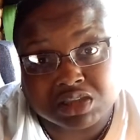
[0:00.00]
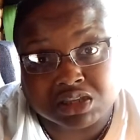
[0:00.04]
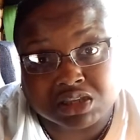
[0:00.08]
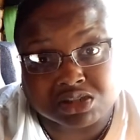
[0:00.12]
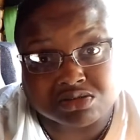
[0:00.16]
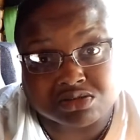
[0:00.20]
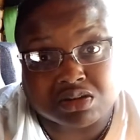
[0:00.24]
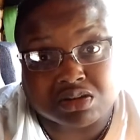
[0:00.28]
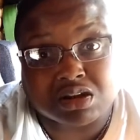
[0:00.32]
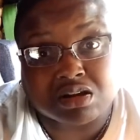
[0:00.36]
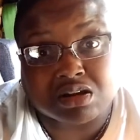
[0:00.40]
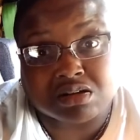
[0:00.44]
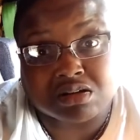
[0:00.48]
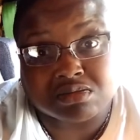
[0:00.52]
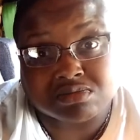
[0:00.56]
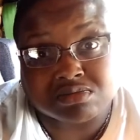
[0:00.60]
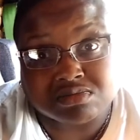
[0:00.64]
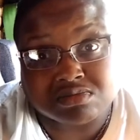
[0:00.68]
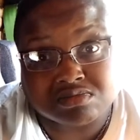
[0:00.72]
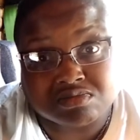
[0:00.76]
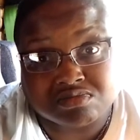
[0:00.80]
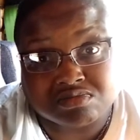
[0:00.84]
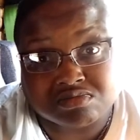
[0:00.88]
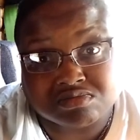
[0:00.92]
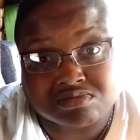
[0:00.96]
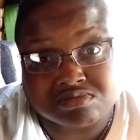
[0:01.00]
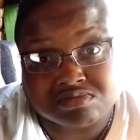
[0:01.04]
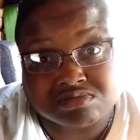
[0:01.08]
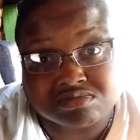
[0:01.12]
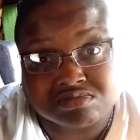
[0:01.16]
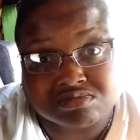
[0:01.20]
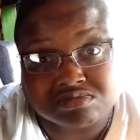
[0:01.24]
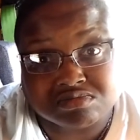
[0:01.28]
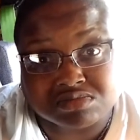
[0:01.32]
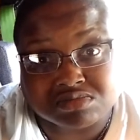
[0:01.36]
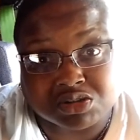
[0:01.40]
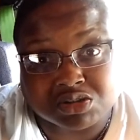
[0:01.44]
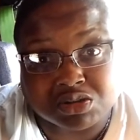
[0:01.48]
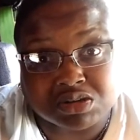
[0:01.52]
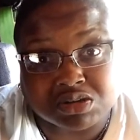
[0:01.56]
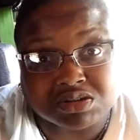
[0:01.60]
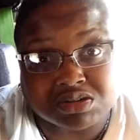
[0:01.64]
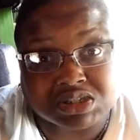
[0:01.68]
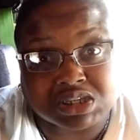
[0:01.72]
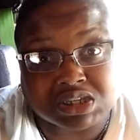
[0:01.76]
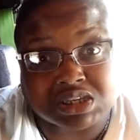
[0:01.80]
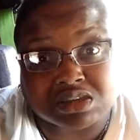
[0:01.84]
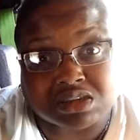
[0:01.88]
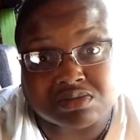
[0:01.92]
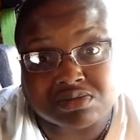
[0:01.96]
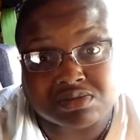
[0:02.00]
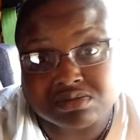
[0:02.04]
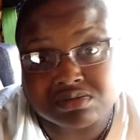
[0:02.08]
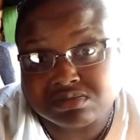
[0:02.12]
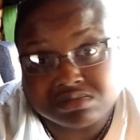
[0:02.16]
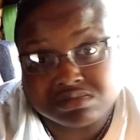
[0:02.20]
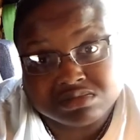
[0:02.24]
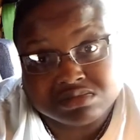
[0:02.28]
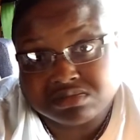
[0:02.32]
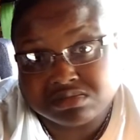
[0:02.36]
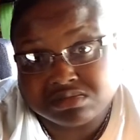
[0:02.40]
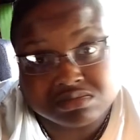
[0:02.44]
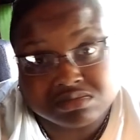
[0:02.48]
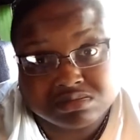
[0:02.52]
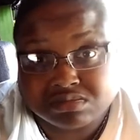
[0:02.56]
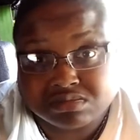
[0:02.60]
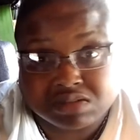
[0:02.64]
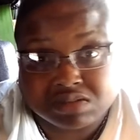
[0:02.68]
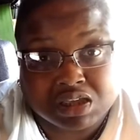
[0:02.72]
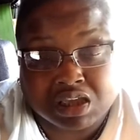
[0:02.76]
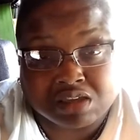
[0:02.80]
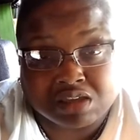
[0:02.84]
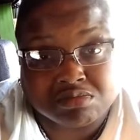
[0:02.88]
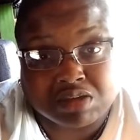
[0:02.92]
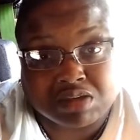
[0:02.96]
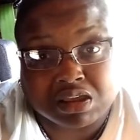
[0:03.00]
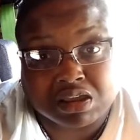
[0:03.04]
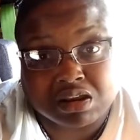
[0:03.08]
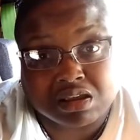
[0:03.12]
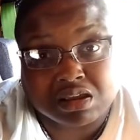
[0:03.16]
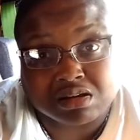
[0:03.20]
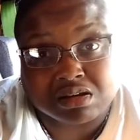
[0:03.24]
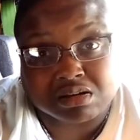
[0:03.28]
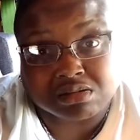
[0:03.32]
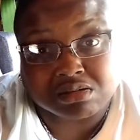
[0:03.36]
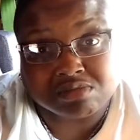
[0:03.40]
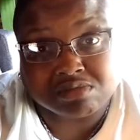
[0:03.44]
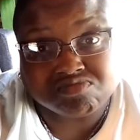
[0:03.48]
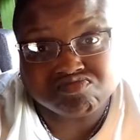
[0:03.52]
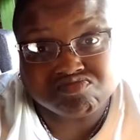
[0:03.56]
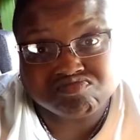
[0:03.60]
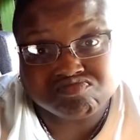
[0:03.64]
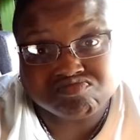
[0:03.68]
Enjoy her New Year's Eve. I ain't mad at her.